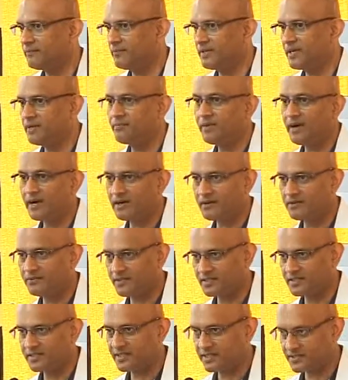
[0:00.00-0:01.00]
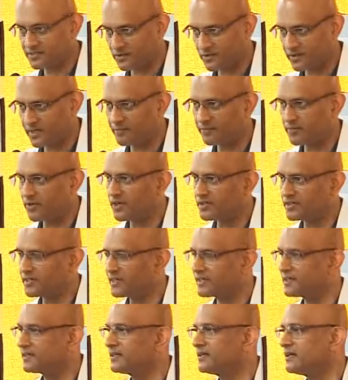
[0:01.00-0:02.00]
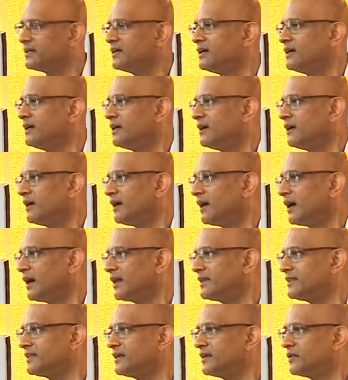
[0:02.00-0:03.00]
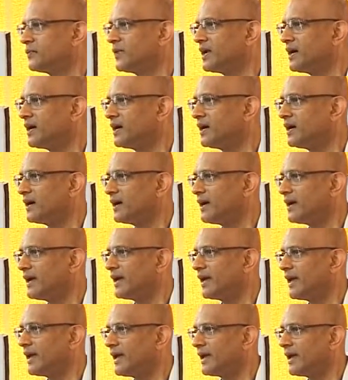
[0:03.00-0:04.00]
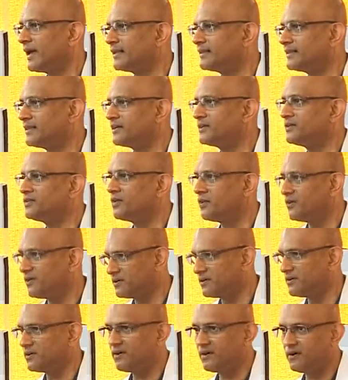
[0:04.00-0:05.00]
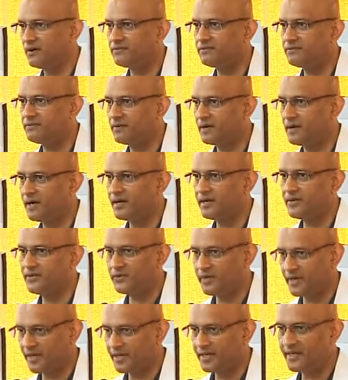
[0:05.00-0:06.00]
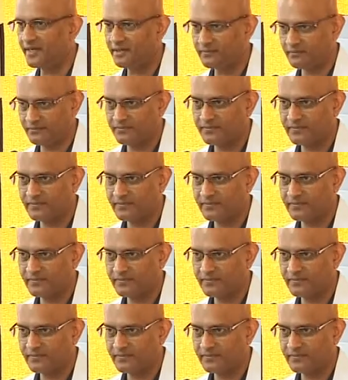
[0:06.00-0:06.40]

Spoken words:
be part of this historic project. I think we are at the dawn of a new India,